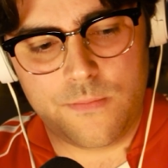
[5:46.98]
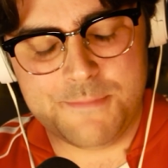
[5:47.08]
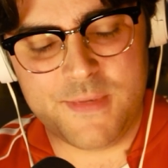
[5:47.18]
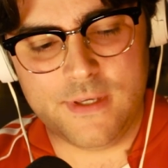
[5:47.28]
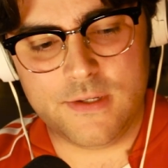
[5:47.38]

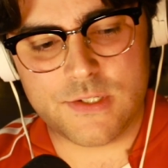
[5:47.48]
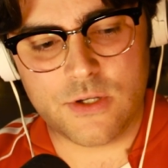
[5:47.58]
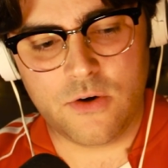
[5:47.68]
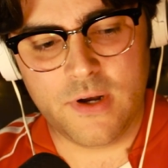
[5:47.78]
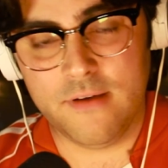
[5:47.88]
being
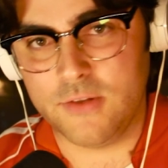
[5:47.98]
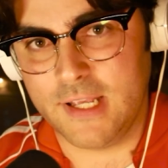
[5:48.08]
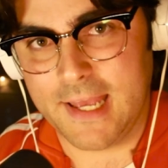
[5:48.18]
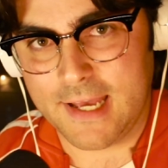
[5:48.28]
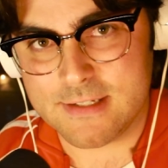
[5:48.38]
so heavily
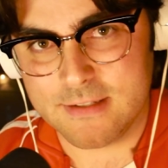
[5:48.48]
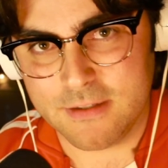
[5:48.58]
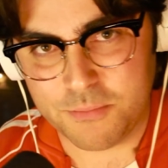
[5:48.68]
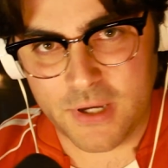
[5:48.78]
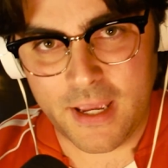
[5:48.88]

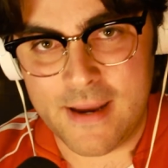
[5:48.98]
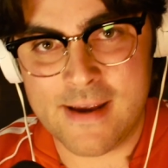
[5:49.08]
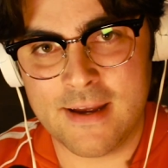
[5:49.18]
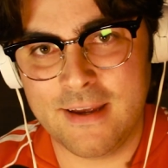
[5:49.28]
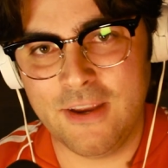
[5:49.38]
gaslit by
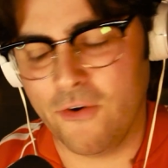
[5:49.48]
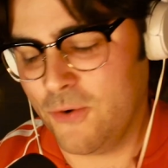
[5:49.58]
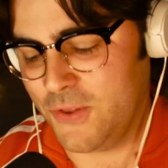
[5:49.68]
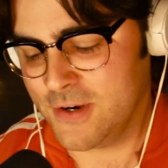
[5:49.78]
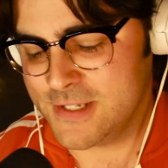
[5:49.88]
your
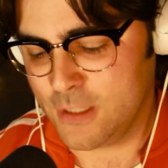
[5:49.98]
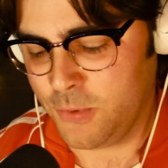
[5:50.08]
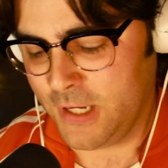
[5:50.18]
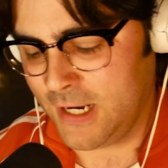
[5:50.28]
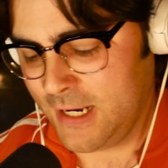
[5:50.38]
older
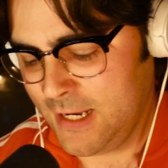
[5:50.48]
sibling.